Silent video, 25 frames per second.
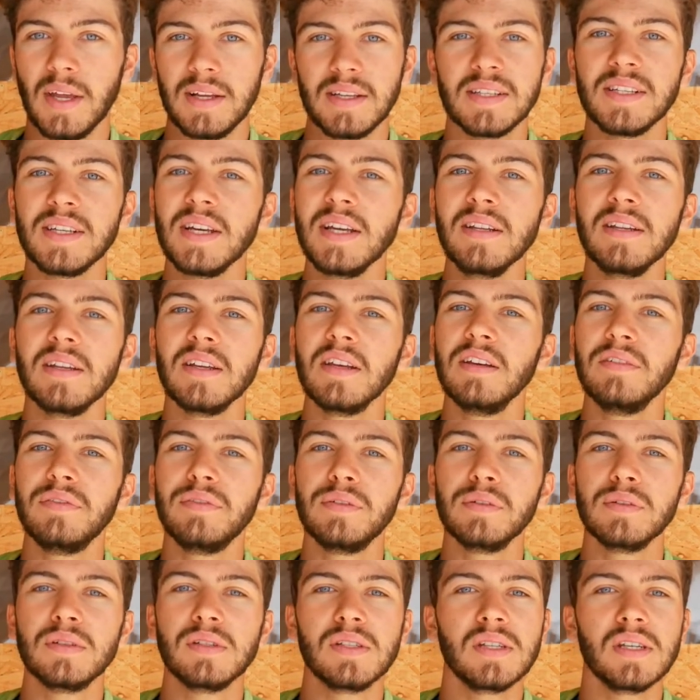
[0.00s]
Then
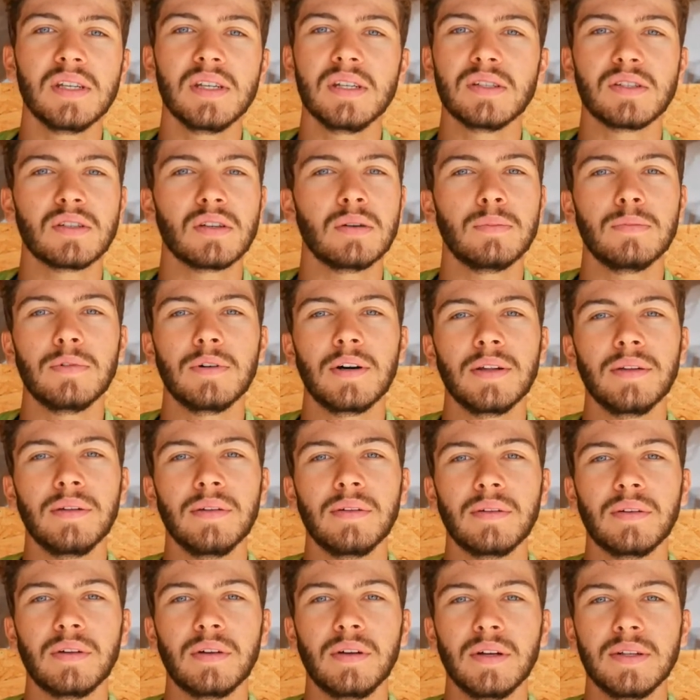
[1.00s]
if you see
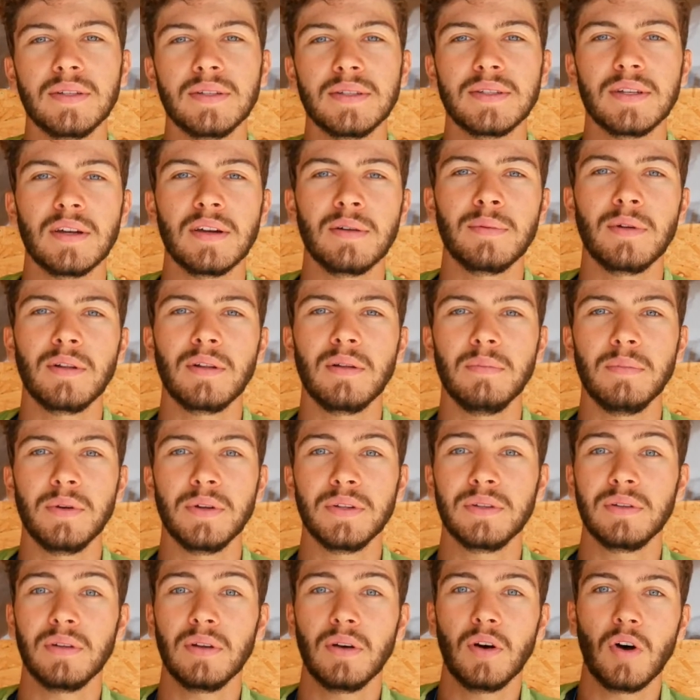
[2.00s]
someone got the thermal
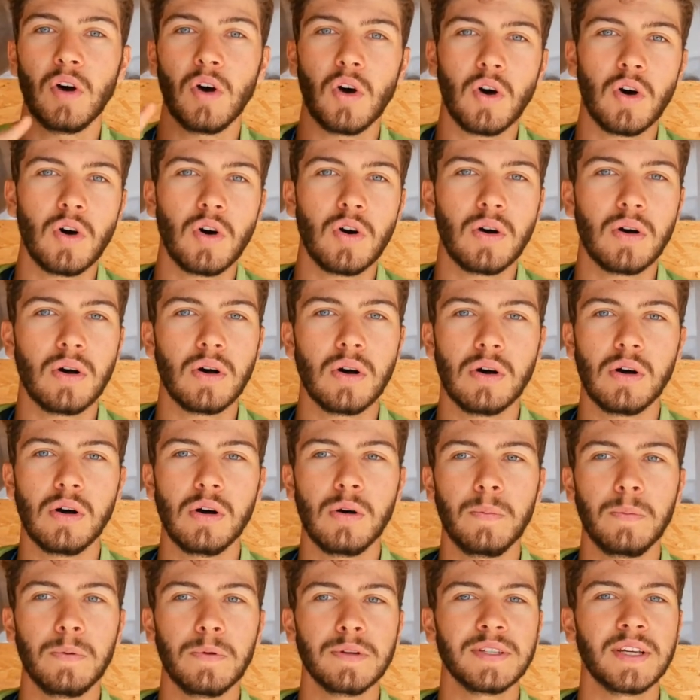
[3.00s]
but
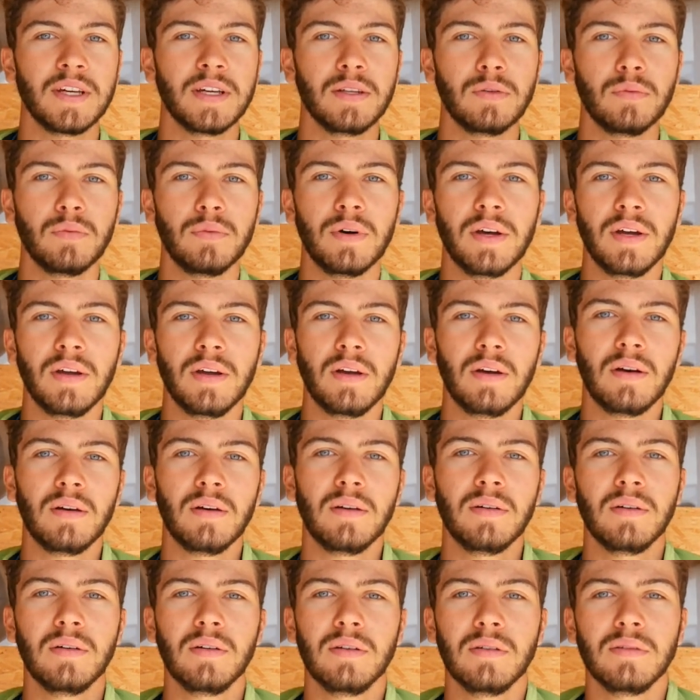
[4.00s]
opposite way
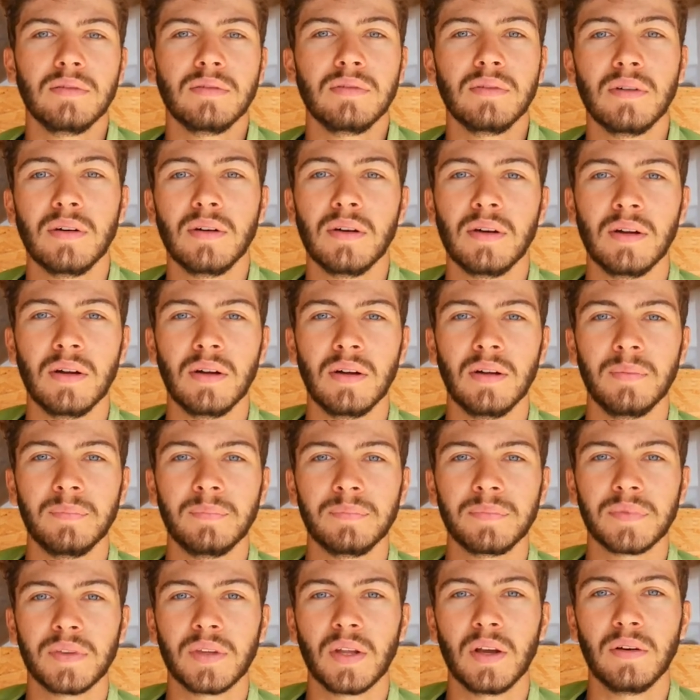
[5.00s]

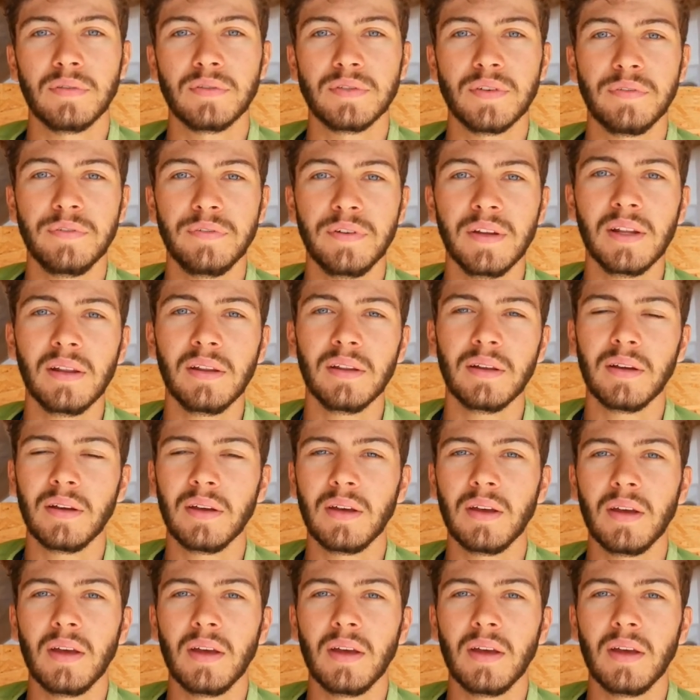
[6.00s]
of the field,